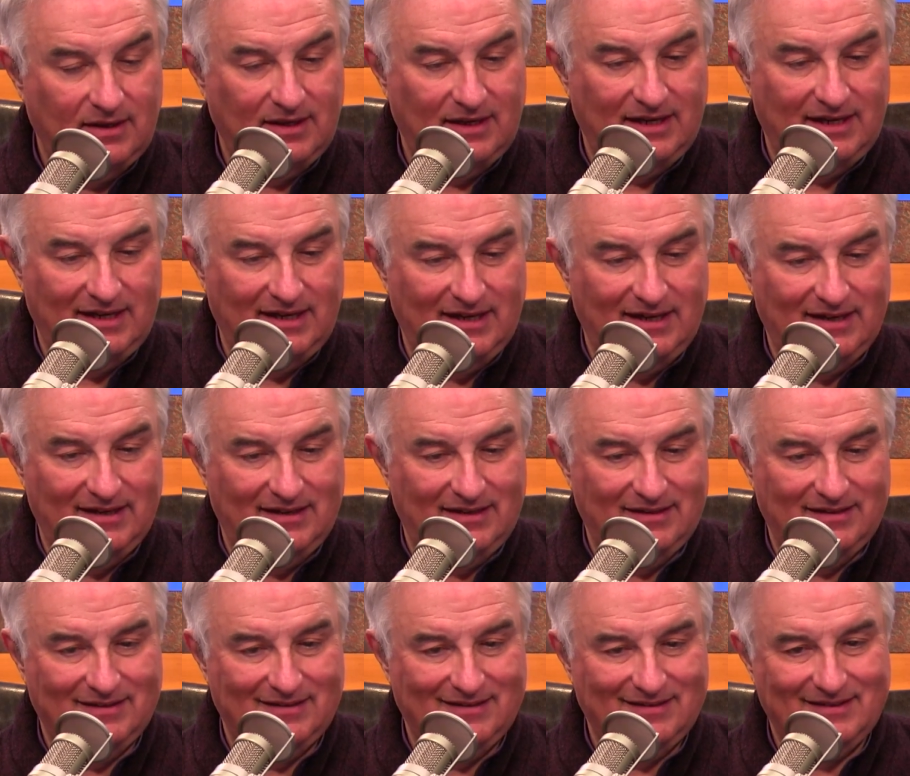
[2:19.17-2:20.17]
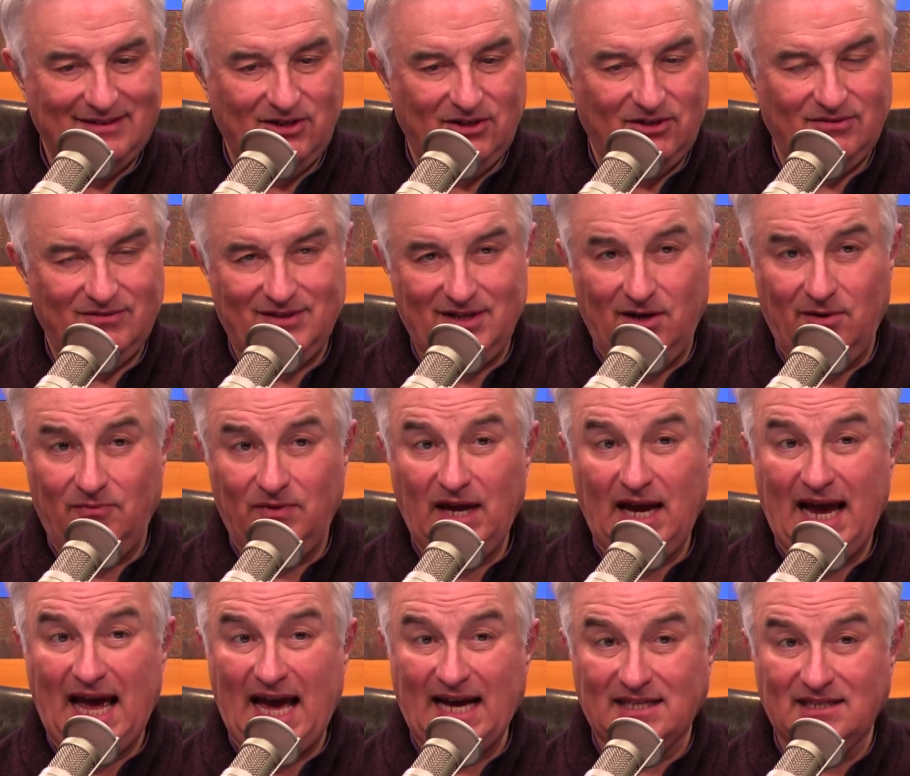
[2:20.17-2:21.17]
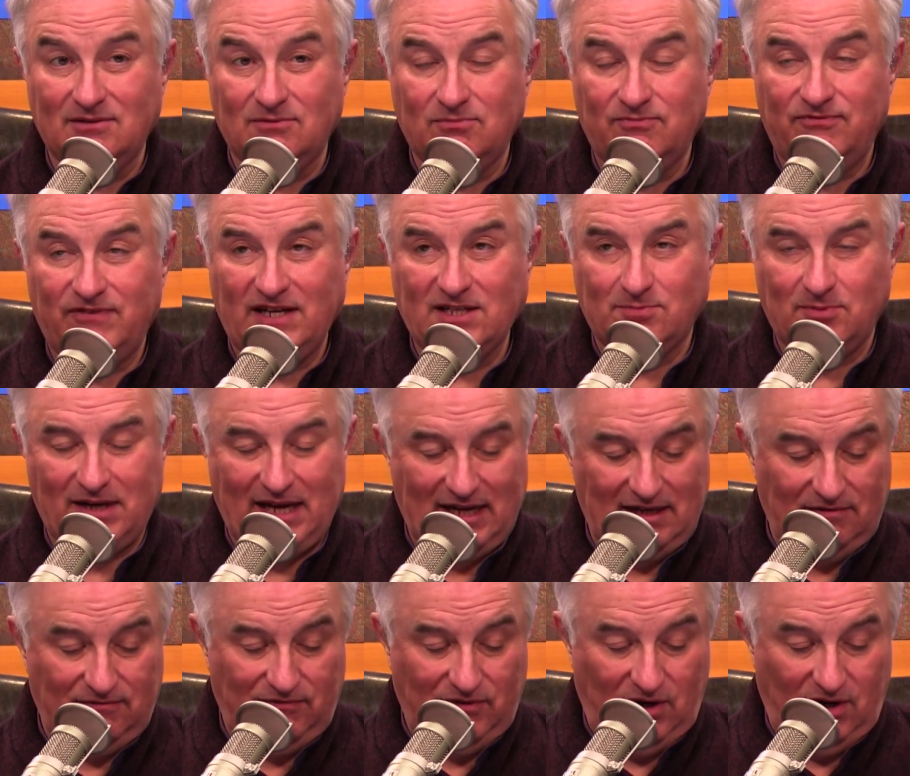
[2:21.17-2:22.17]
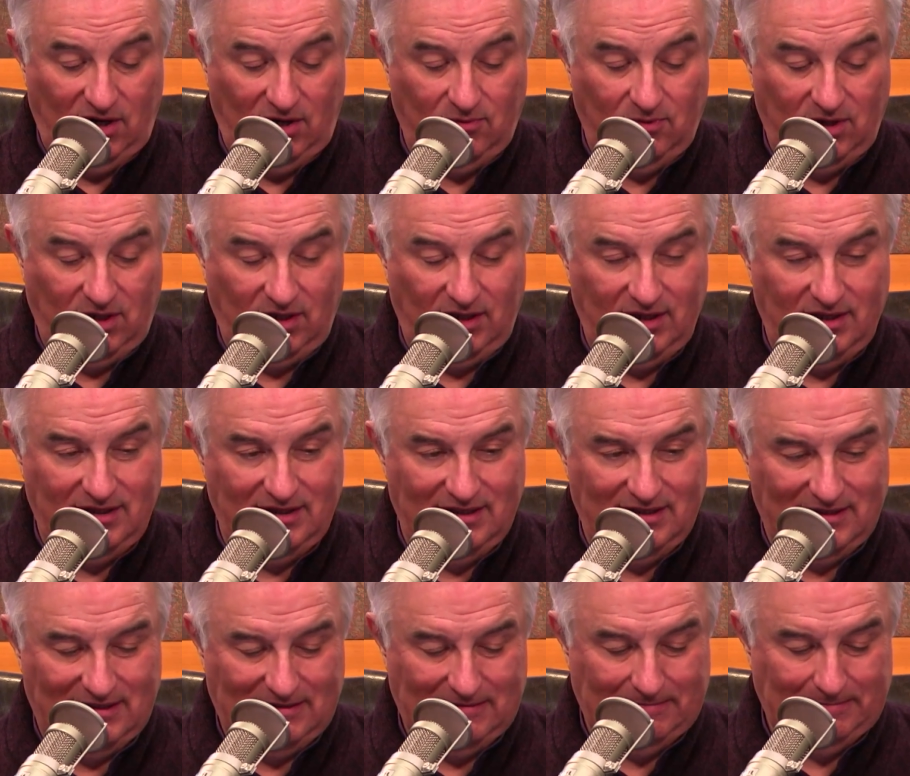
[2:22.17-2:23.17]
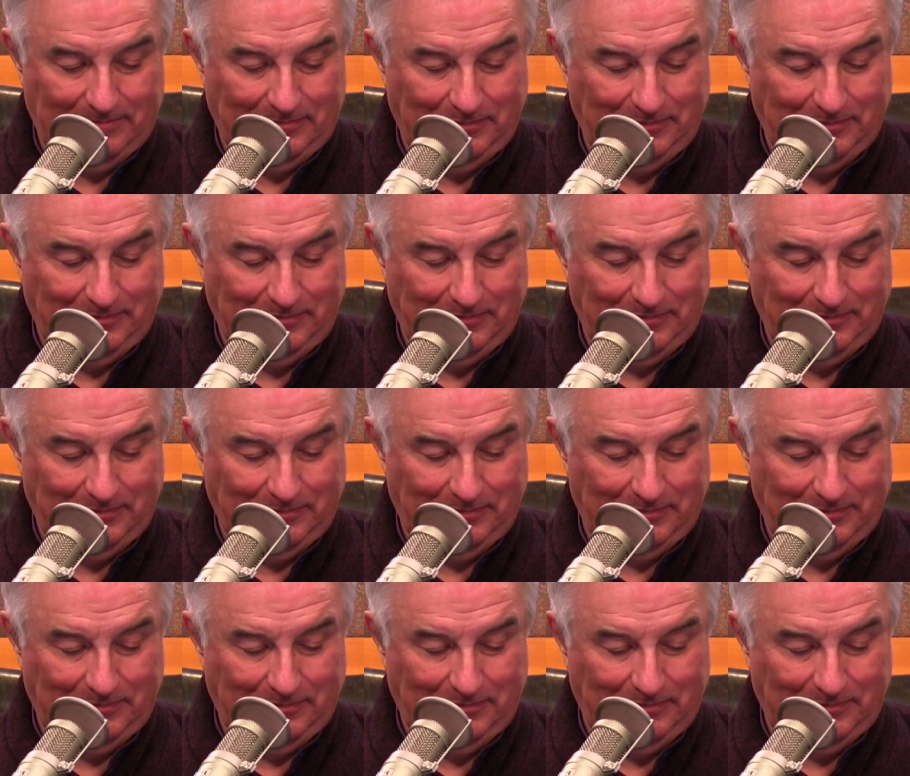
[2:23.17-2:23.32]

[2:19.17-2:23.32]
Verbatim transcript: Uh, they're, they're, they acted, Facebook acted very quickly on this.